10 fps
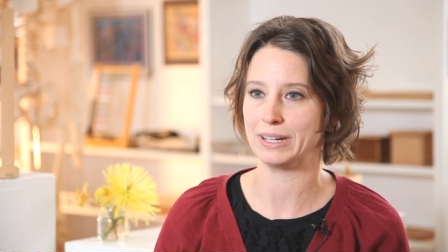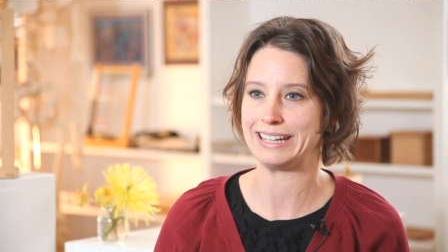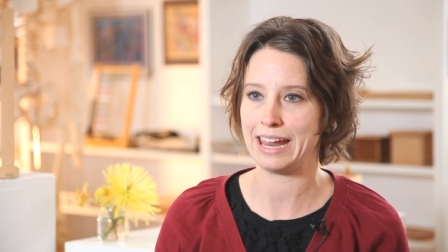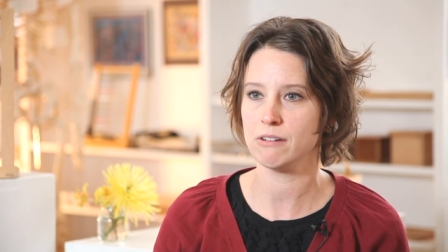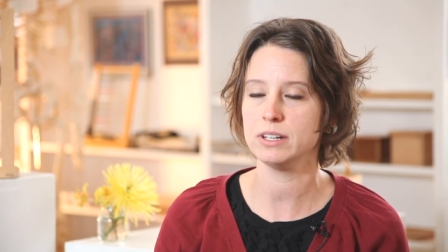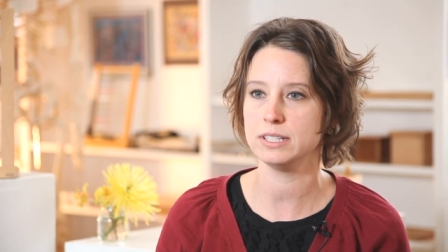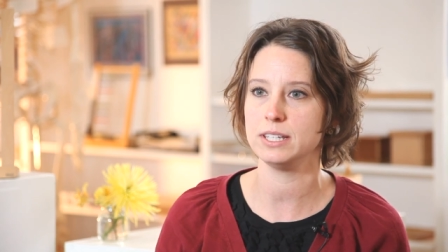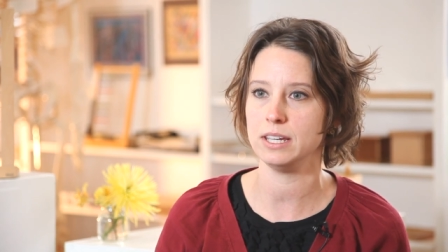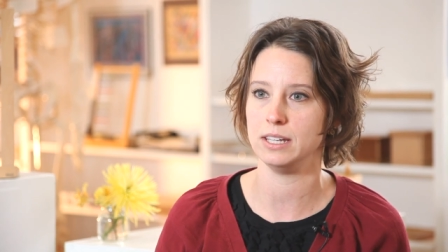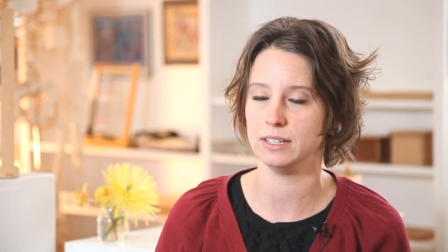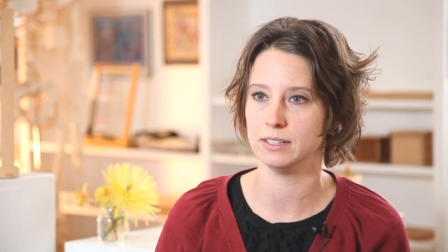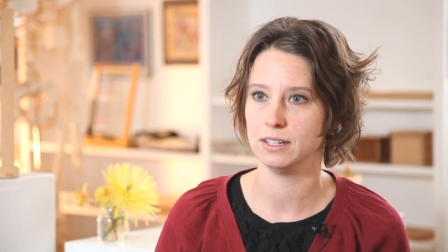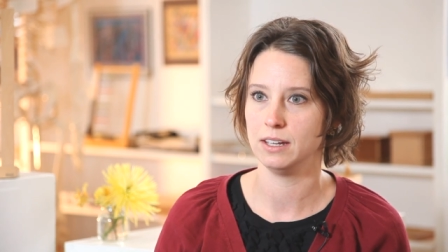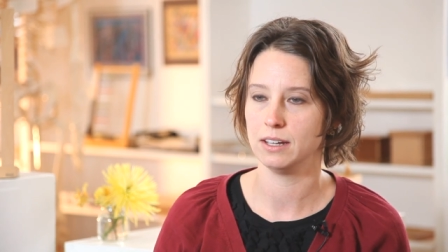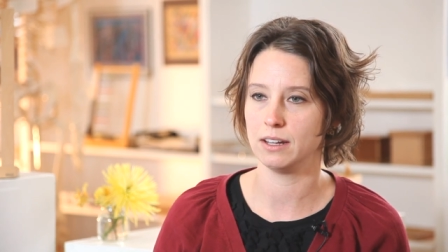But guaranteed,
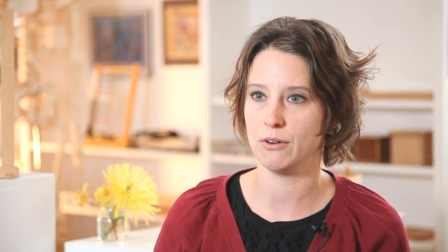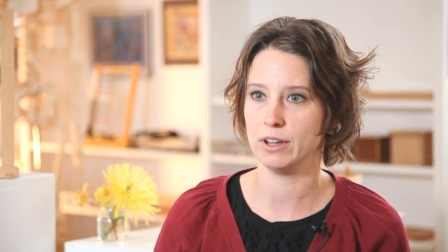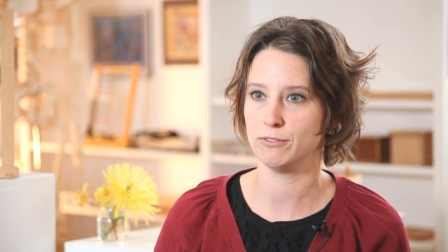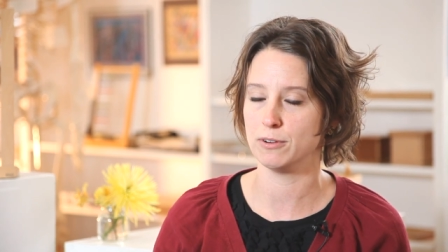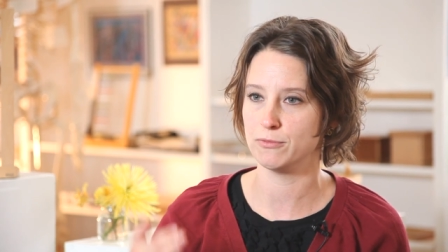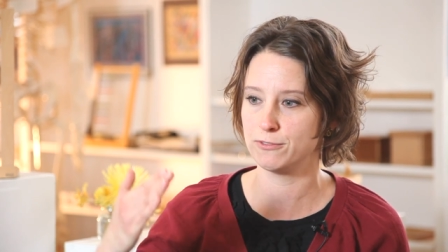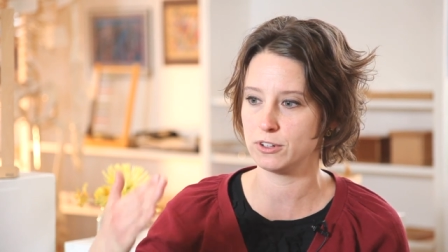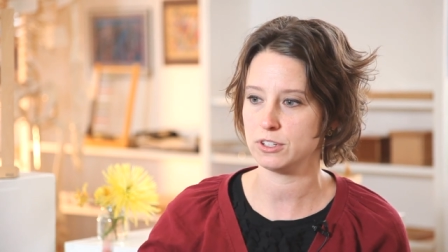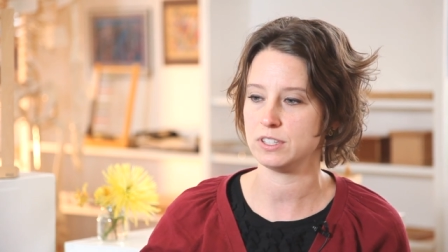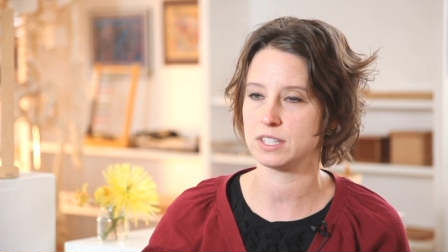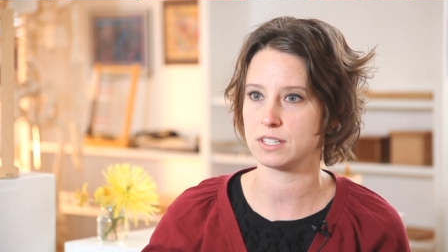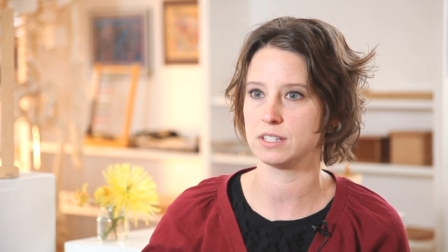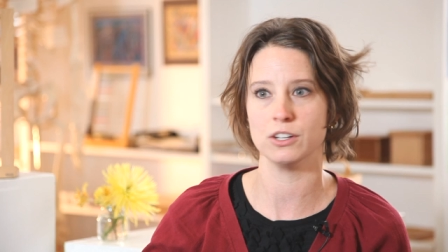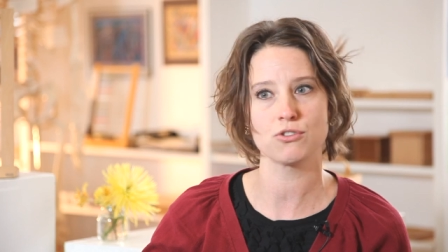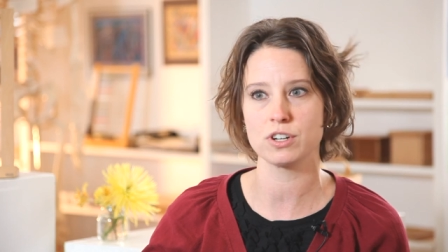going from first
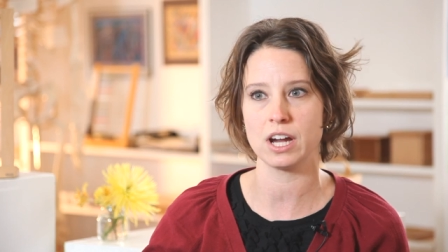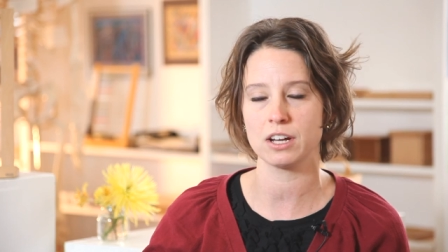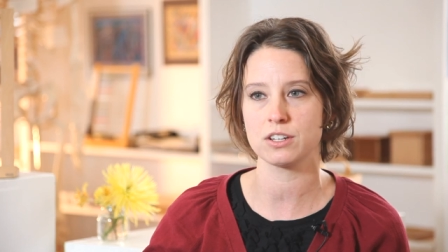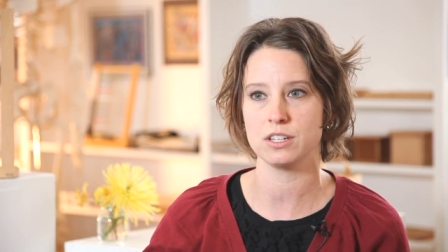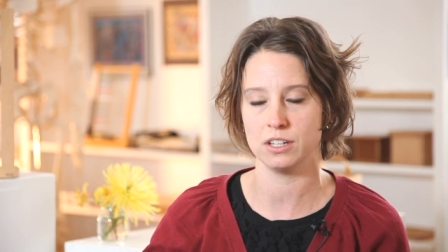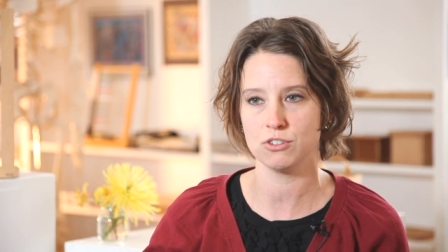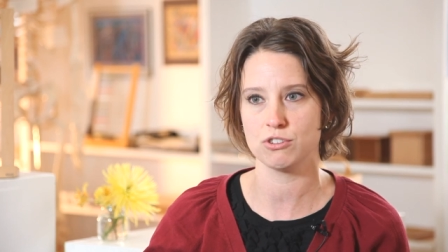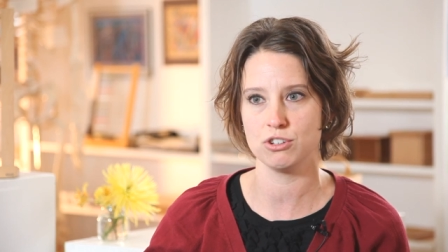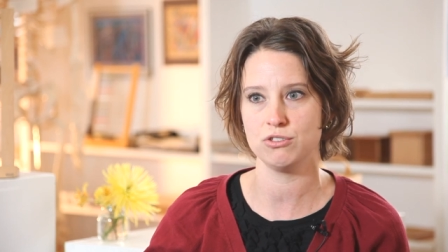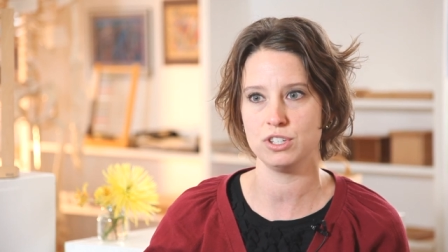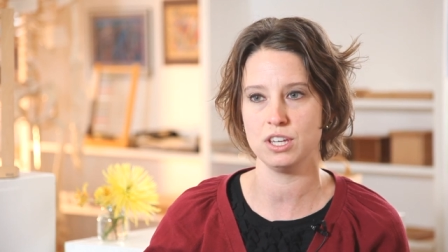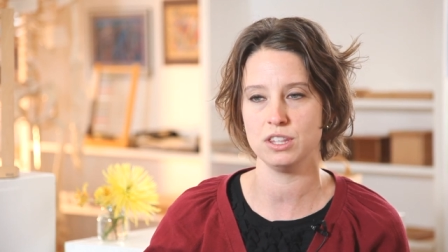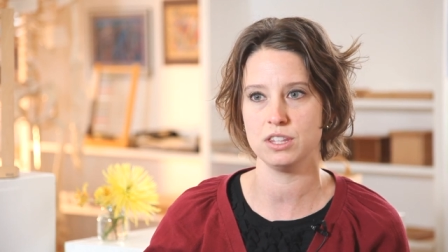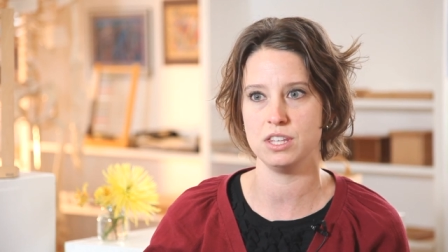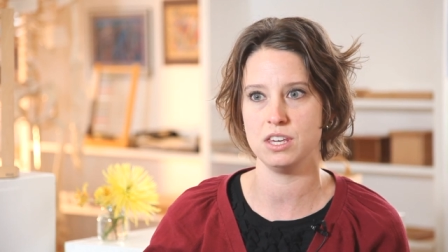
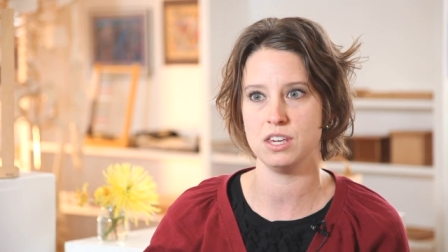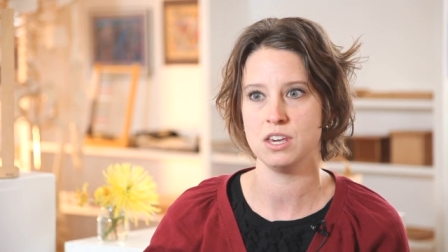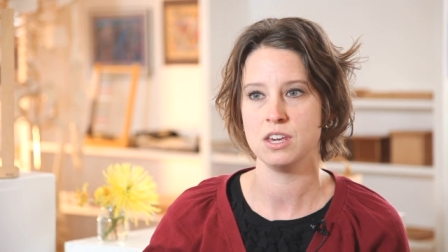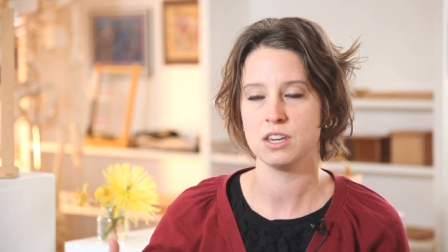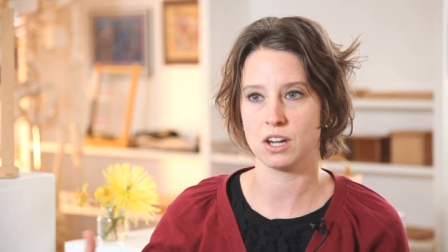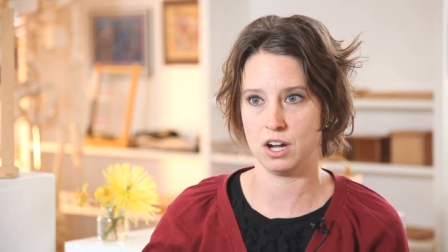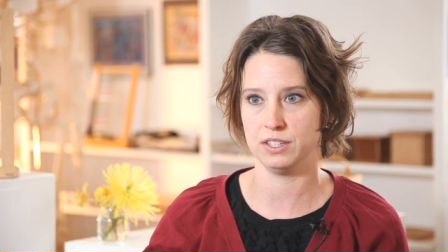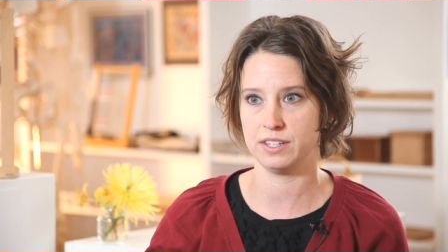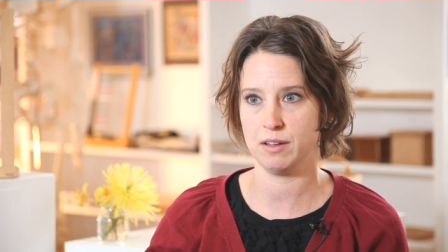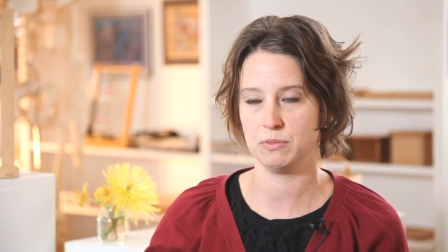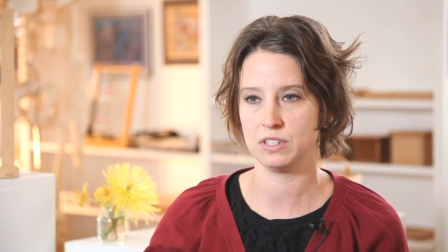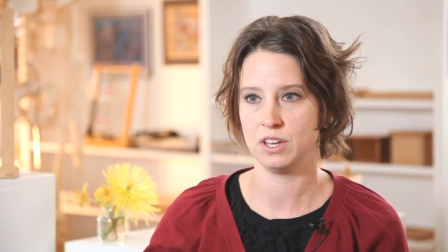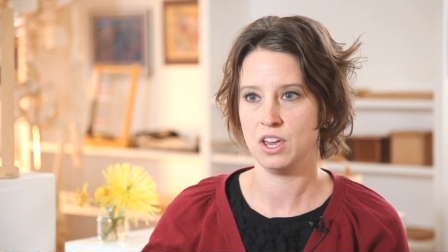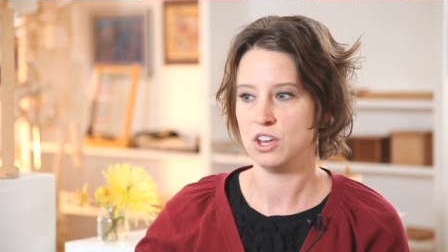introducing the concept